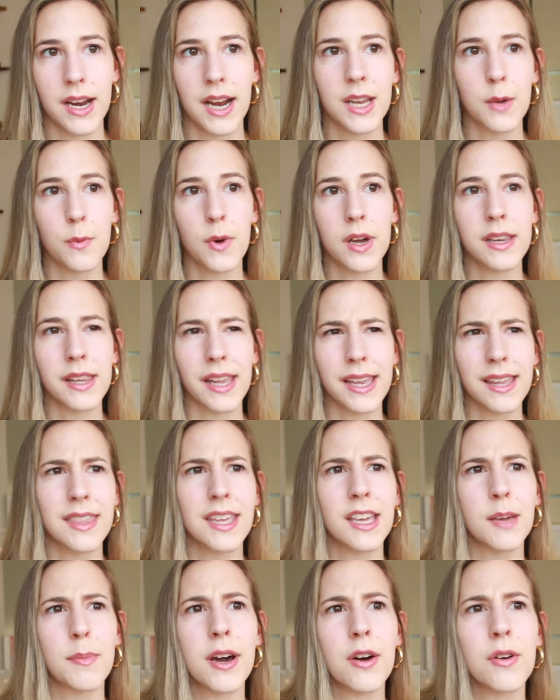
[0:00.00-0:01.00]
Anyone like
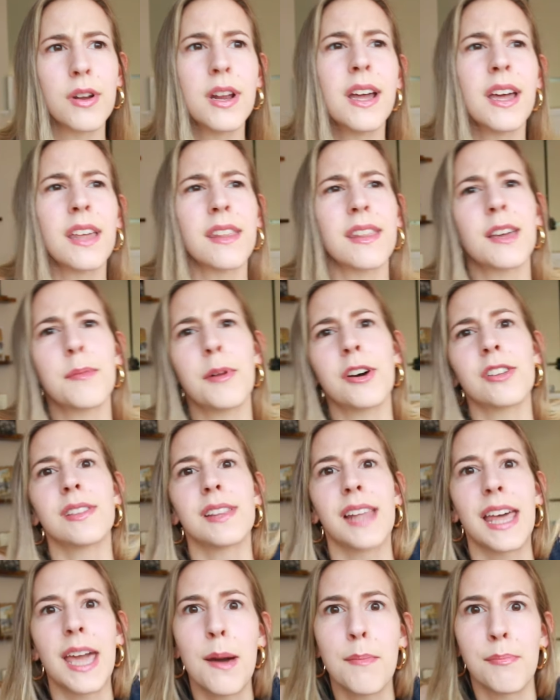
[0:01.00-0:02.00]
think about think about
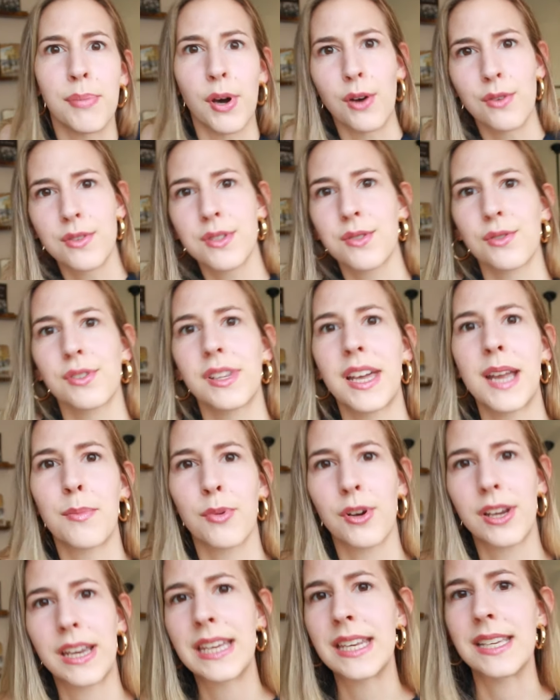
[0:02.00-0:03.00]
Lambos or
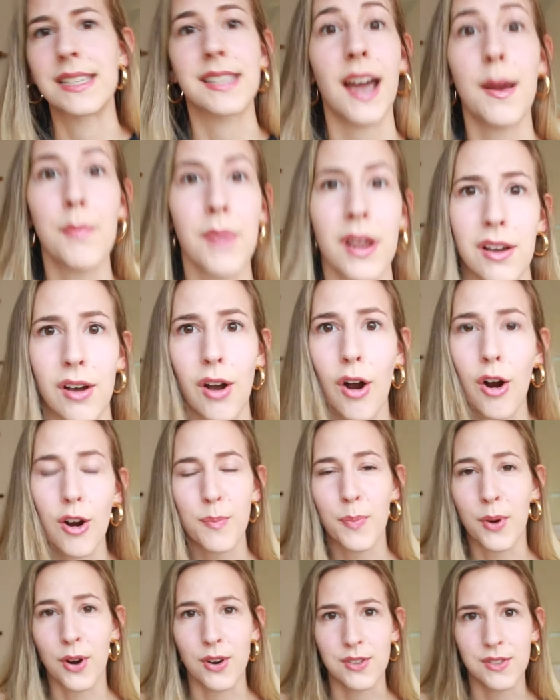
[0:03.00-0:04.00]
Lamborghinis. I'm not a car
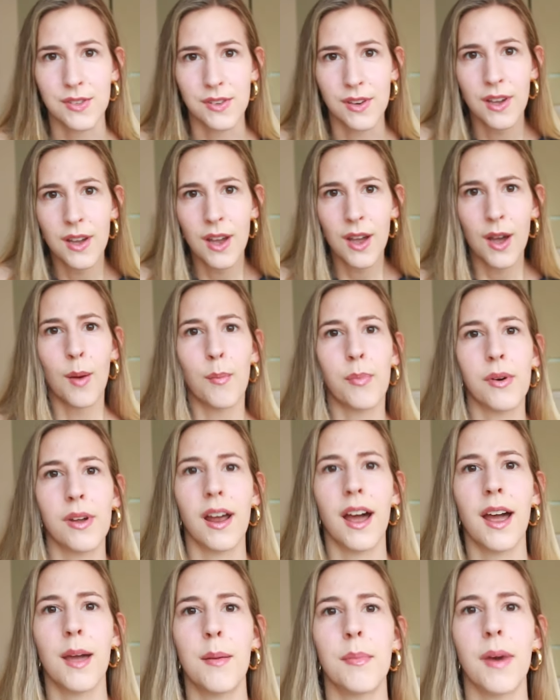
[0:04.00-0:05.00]
person, but
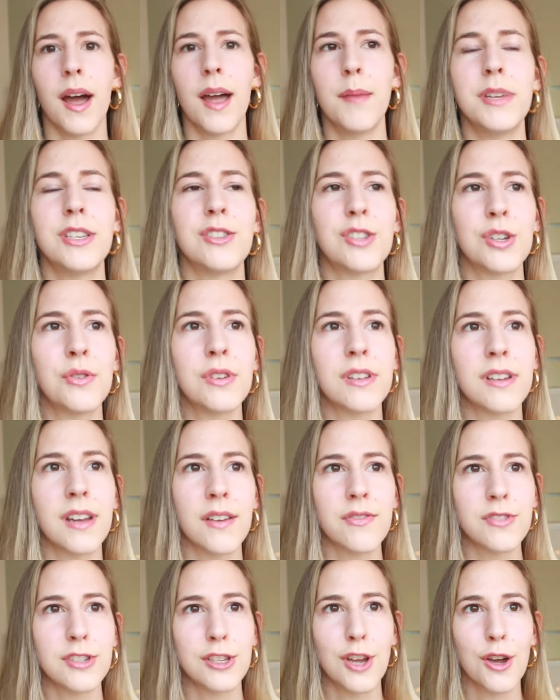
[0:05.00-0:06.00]
I'm I'm in tune
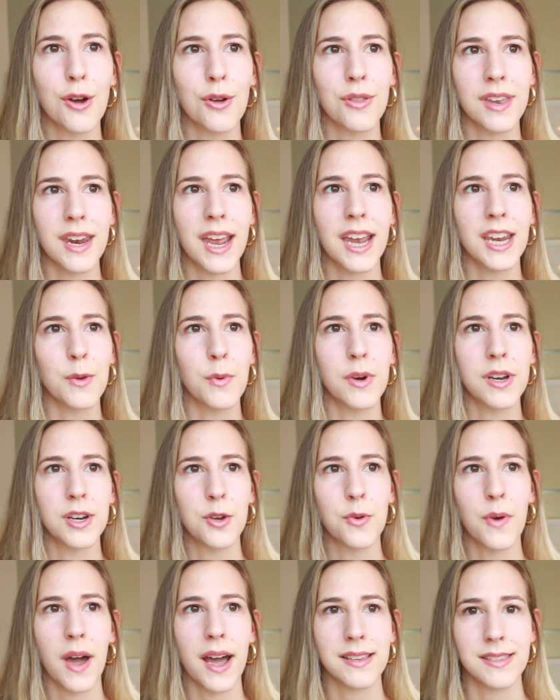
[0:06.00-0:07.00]
enough to know that anyone
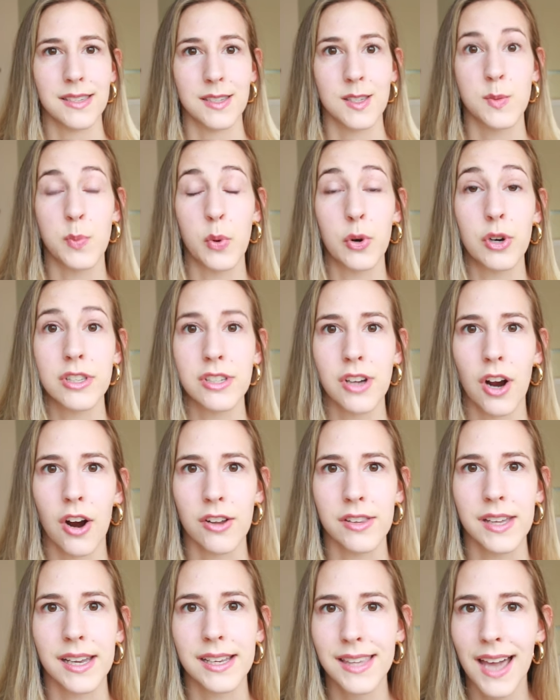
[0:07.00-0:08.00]
who has a sports
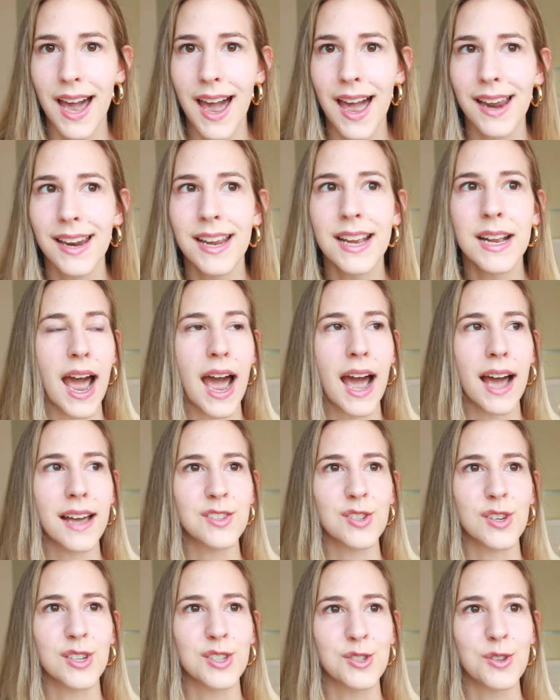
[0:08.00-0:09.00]
car like that
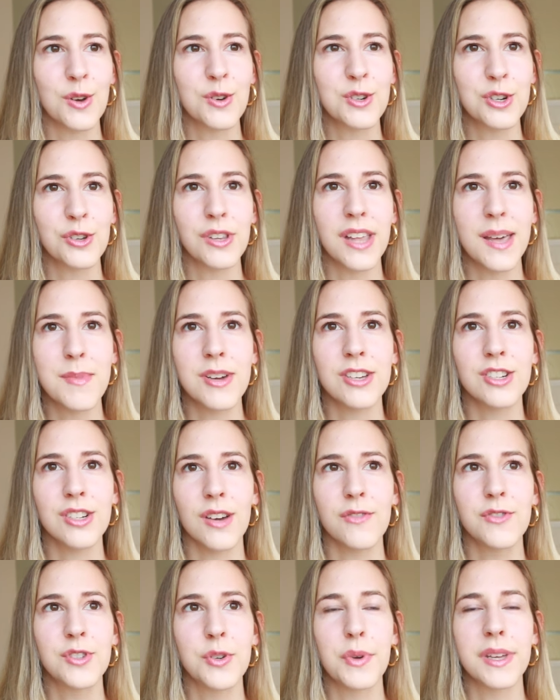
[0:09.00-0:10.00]
has a social image
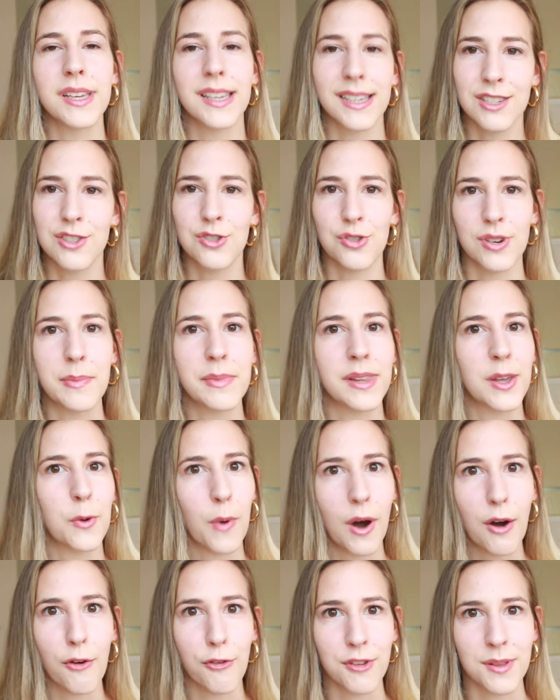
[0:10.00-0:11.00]
of doing extremely
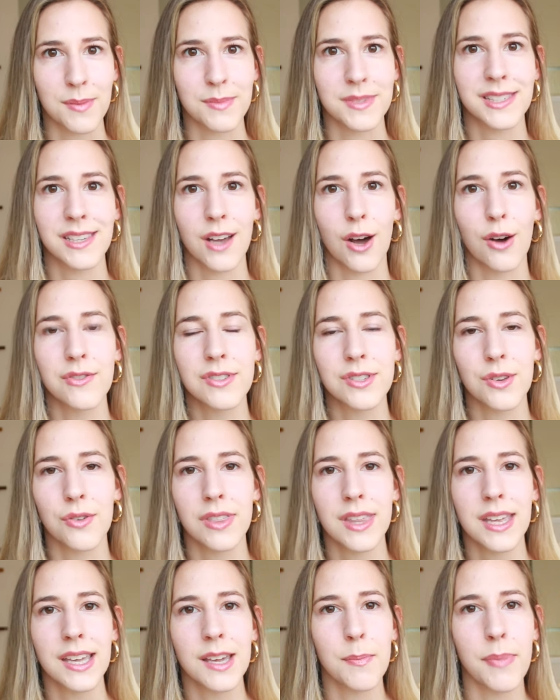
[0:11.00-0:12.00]
well for themselves. So
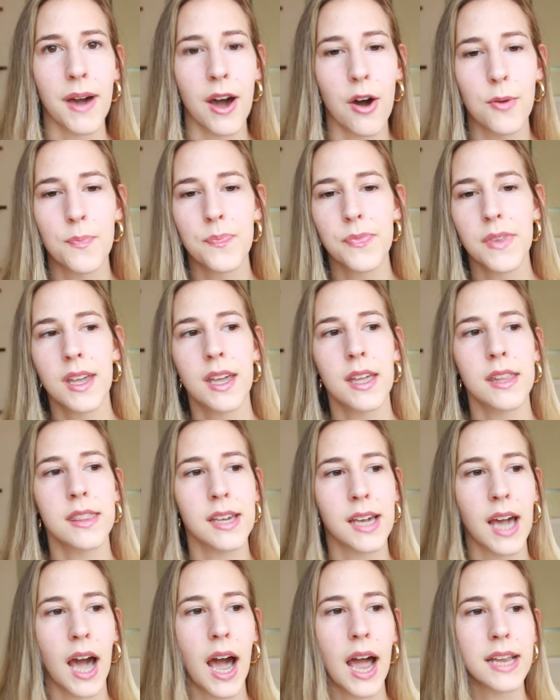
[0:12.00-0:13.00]
think about the
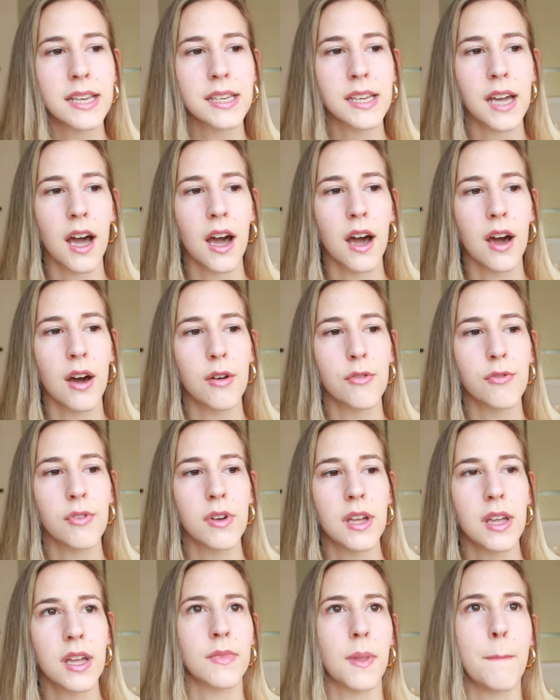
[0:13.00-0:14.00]
kind of
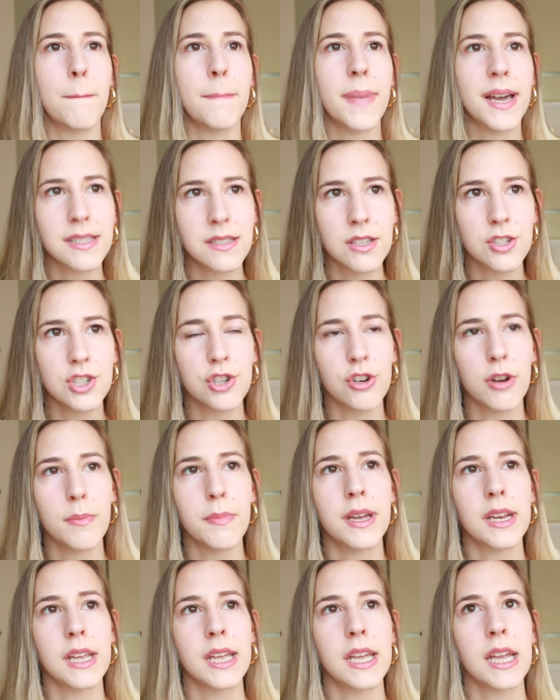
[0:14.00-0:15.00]
message you're
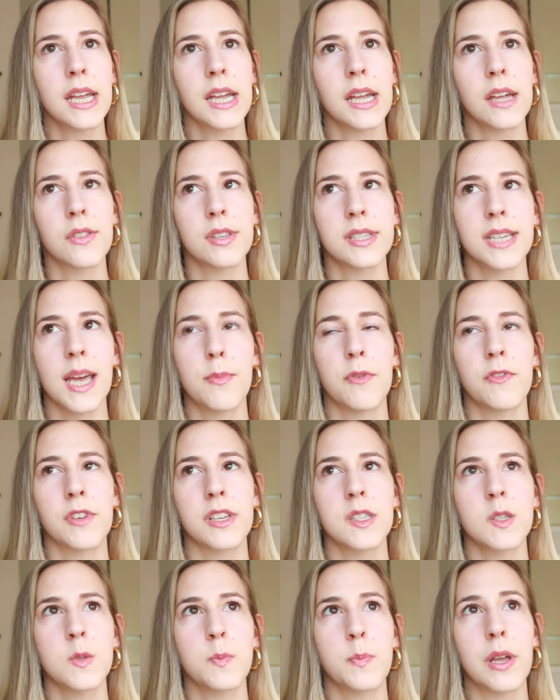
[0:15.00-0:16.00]
emitting, the type of
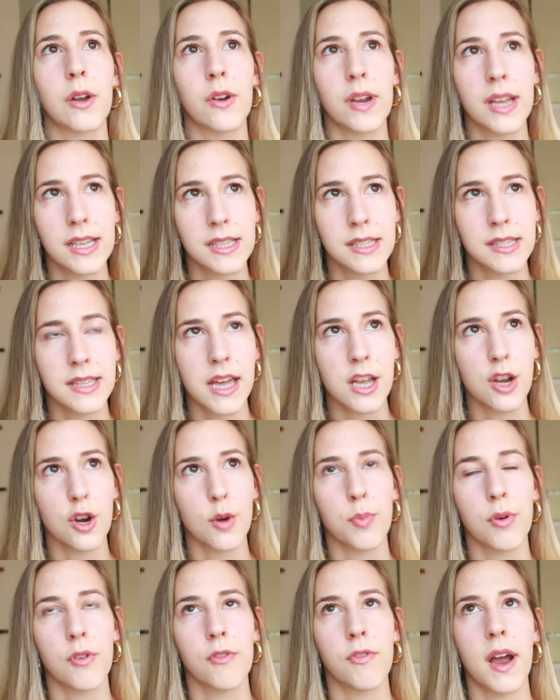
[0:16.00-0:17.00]
experience that you're
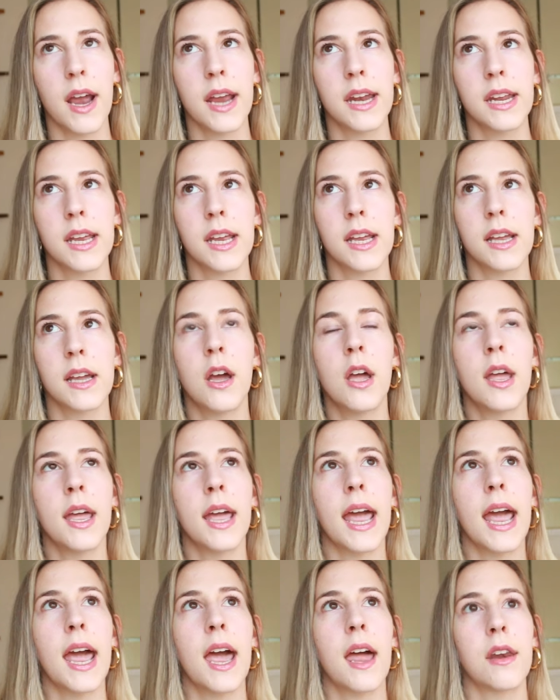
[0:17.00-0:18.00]
providing,
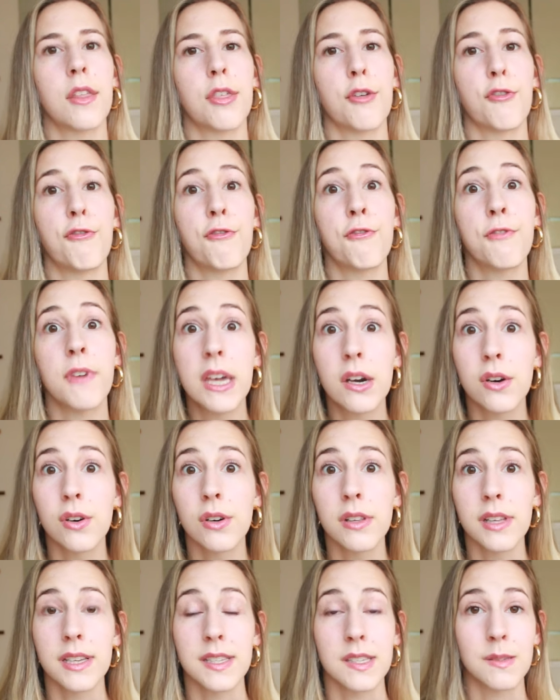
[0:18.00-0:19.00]
and the
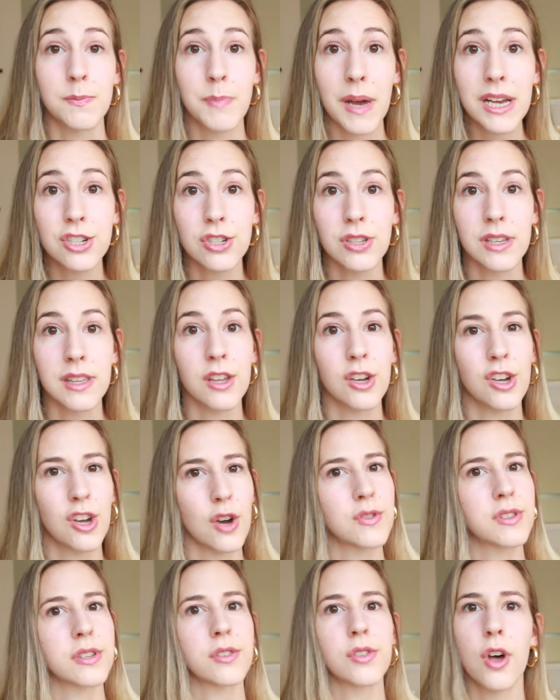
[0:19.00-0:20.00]
feel especially that
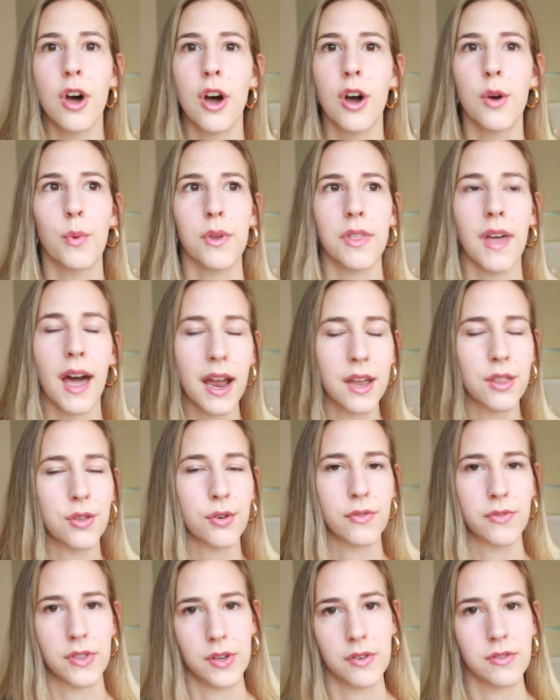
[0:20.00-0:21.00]
goes along with either
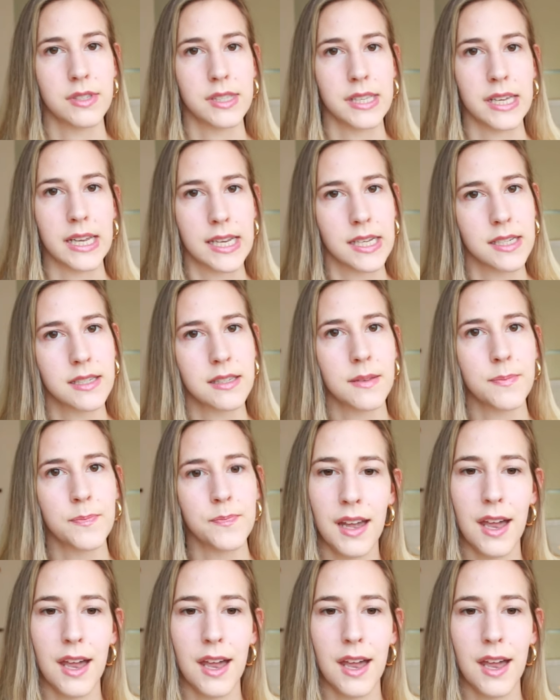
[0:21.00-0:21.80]
of those things.